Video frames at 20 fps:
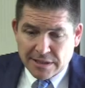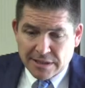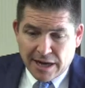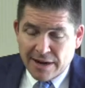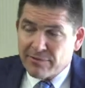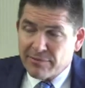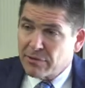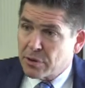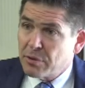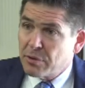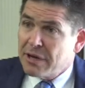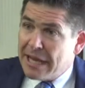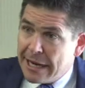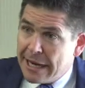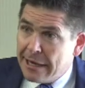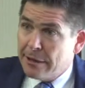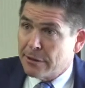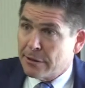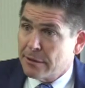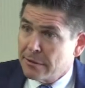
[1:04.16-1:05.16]
that I've learned
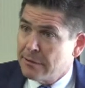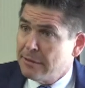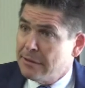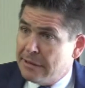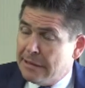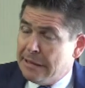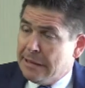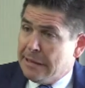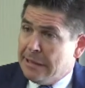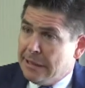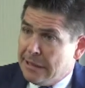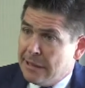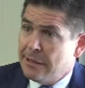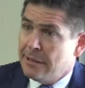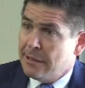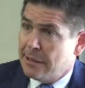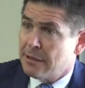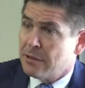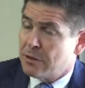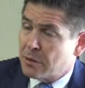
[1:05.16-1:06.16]
here
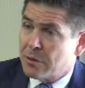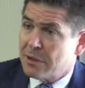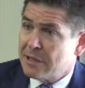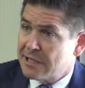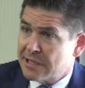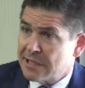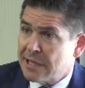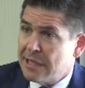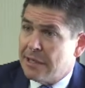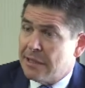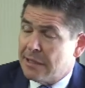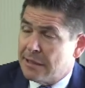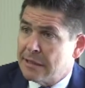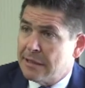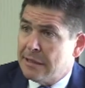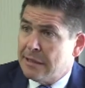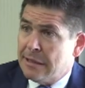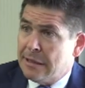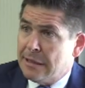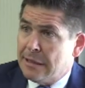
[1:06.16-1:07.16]
in the Illinois Senate.
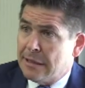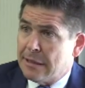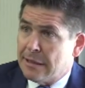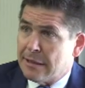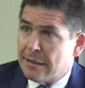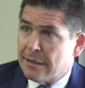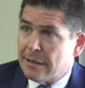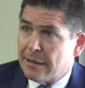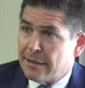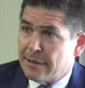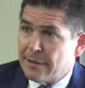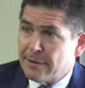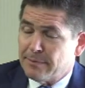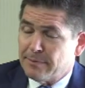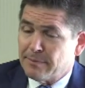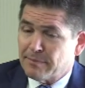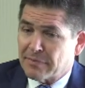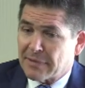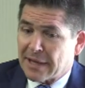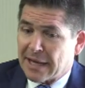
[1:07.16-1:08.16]

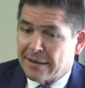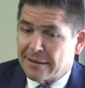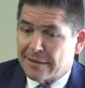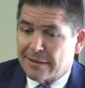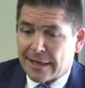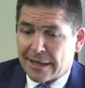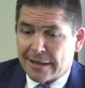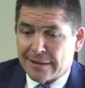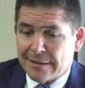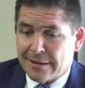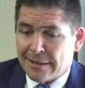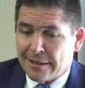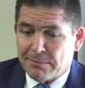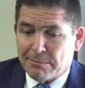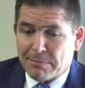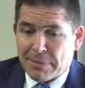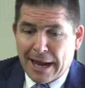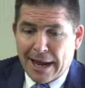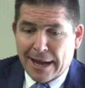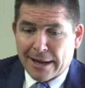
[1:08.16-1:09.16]
Um, I, I,
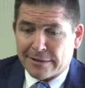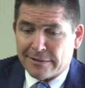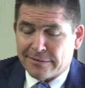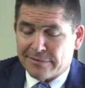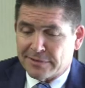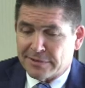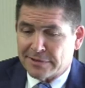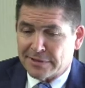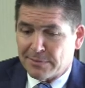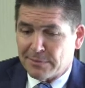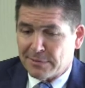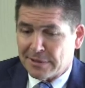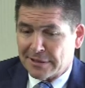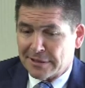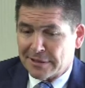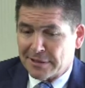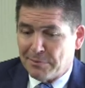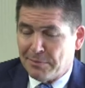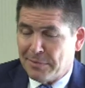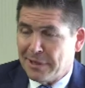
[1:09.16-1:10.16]
think back of some of the
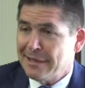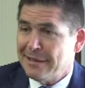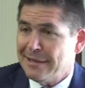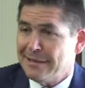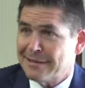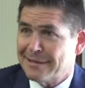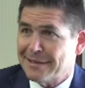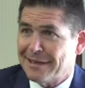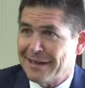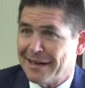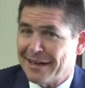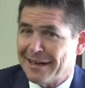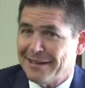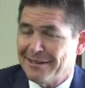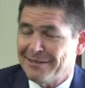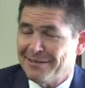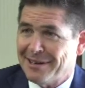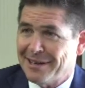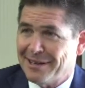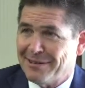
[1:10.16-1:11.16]
committees that
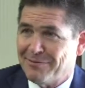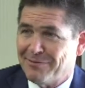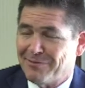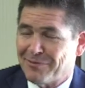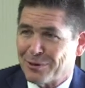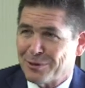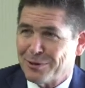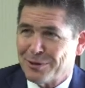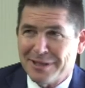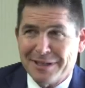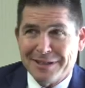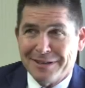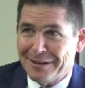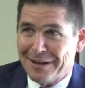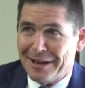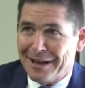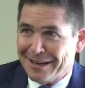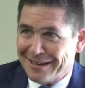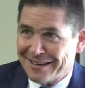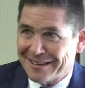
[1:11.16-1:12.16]
I at first didn't
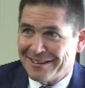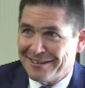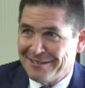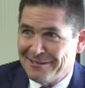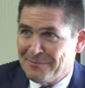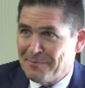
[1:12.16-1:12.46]
like.